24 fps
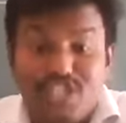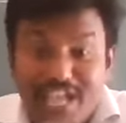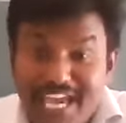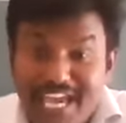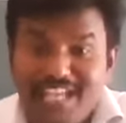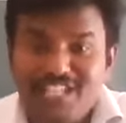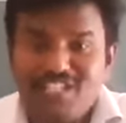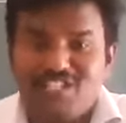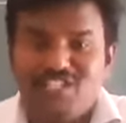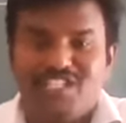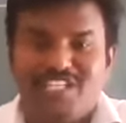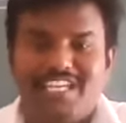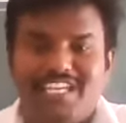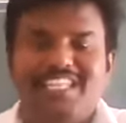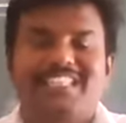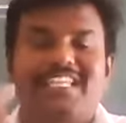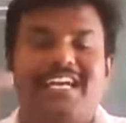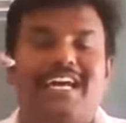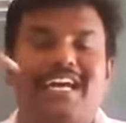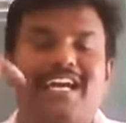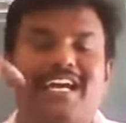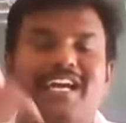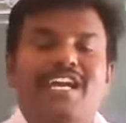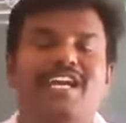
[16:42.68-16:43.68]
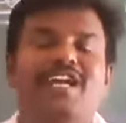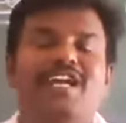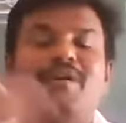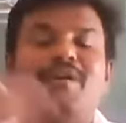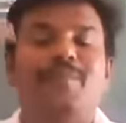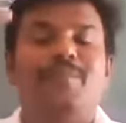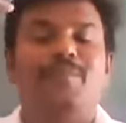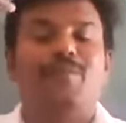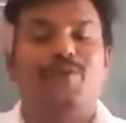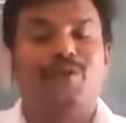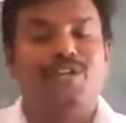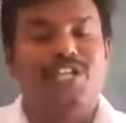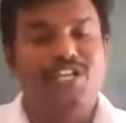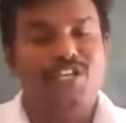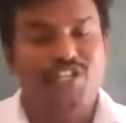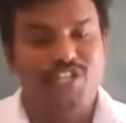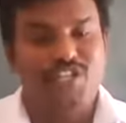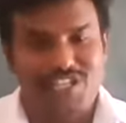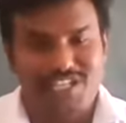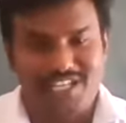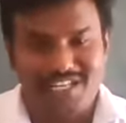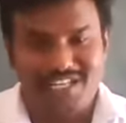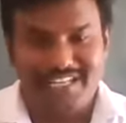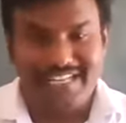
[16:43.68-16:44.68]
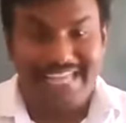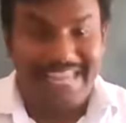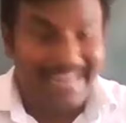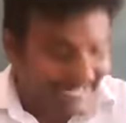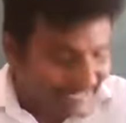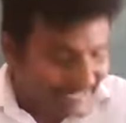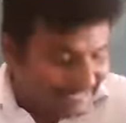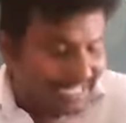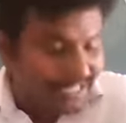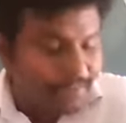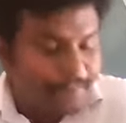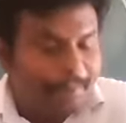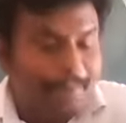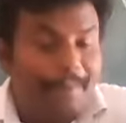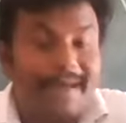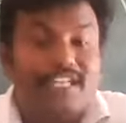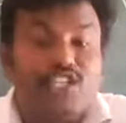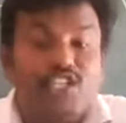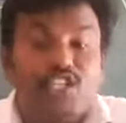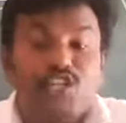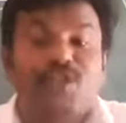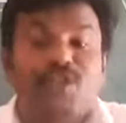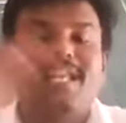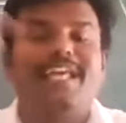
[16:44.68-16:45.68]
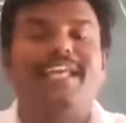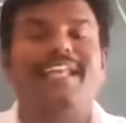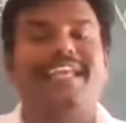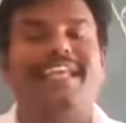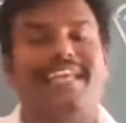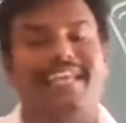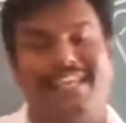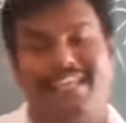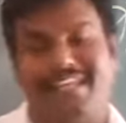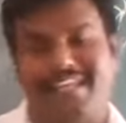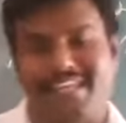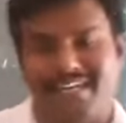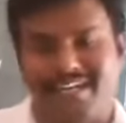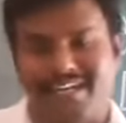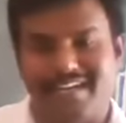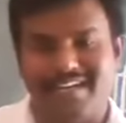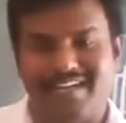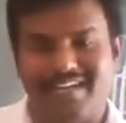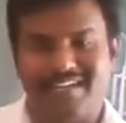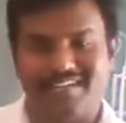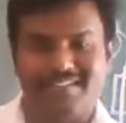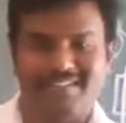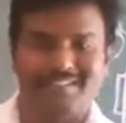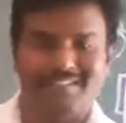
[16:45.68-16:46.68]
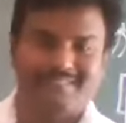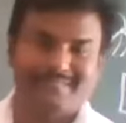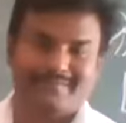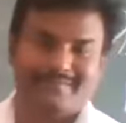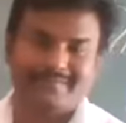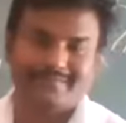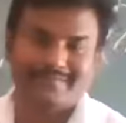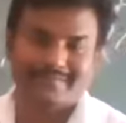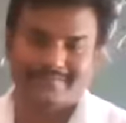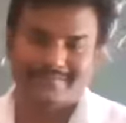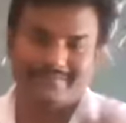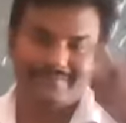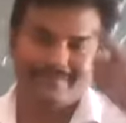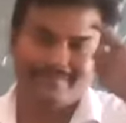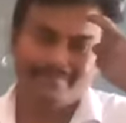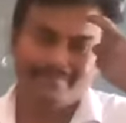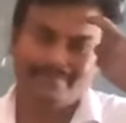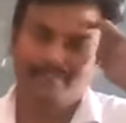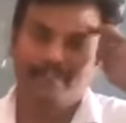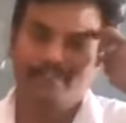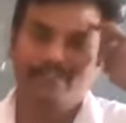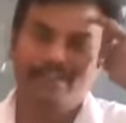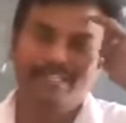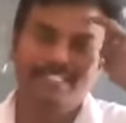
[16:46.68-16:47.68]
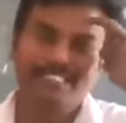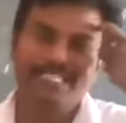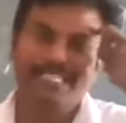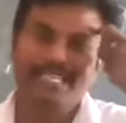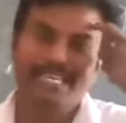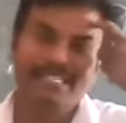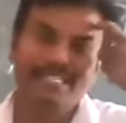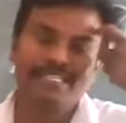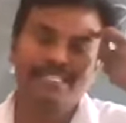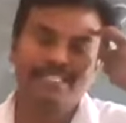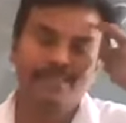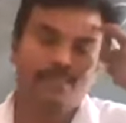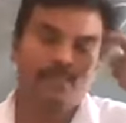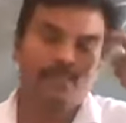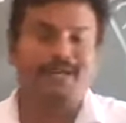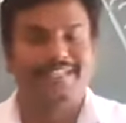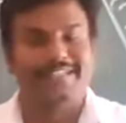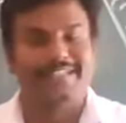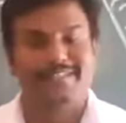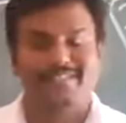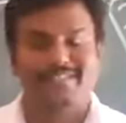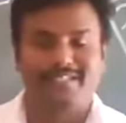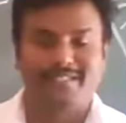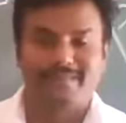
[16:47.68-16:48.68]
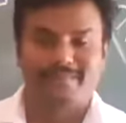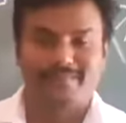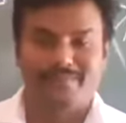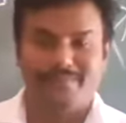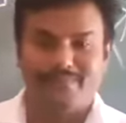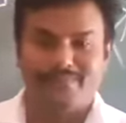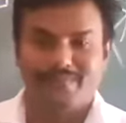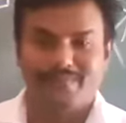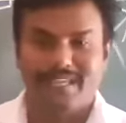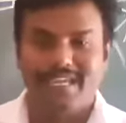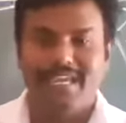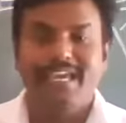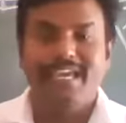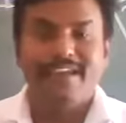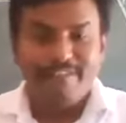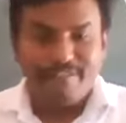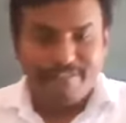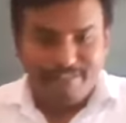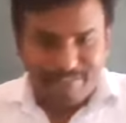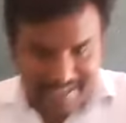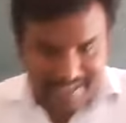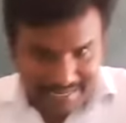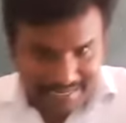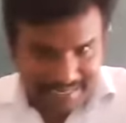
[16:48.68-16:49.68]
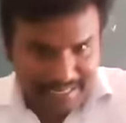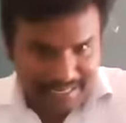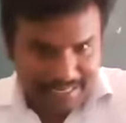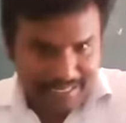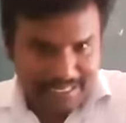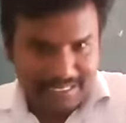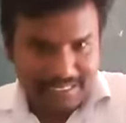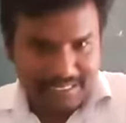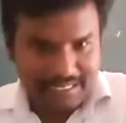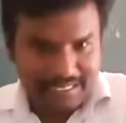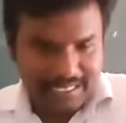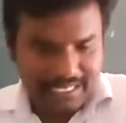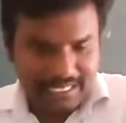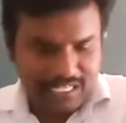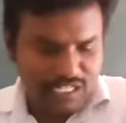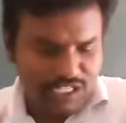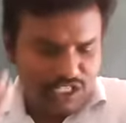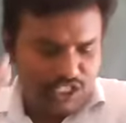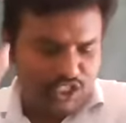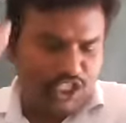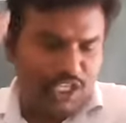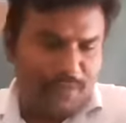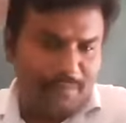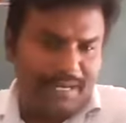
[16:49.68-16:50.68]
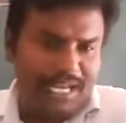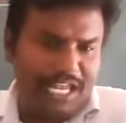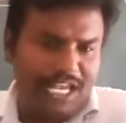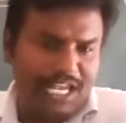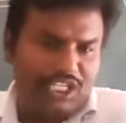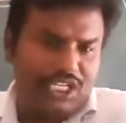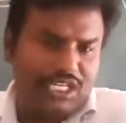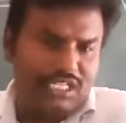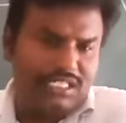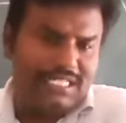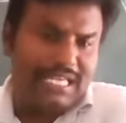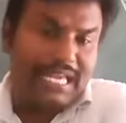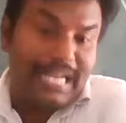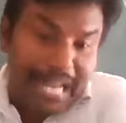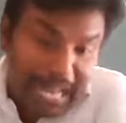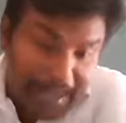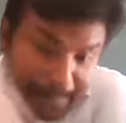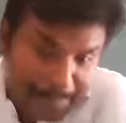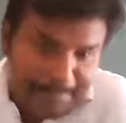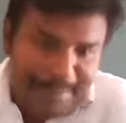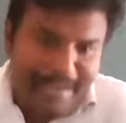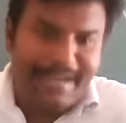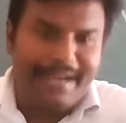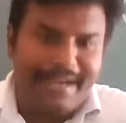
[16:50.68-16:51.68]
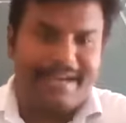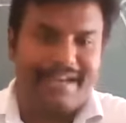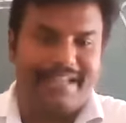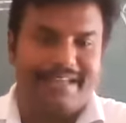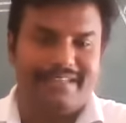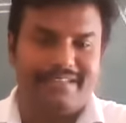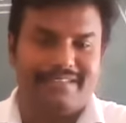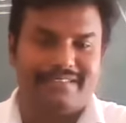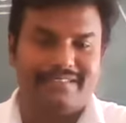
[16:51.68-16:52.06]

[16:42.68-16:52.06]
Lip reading: change in the potential at that particular area. Once again, this point. When stimulations are applied,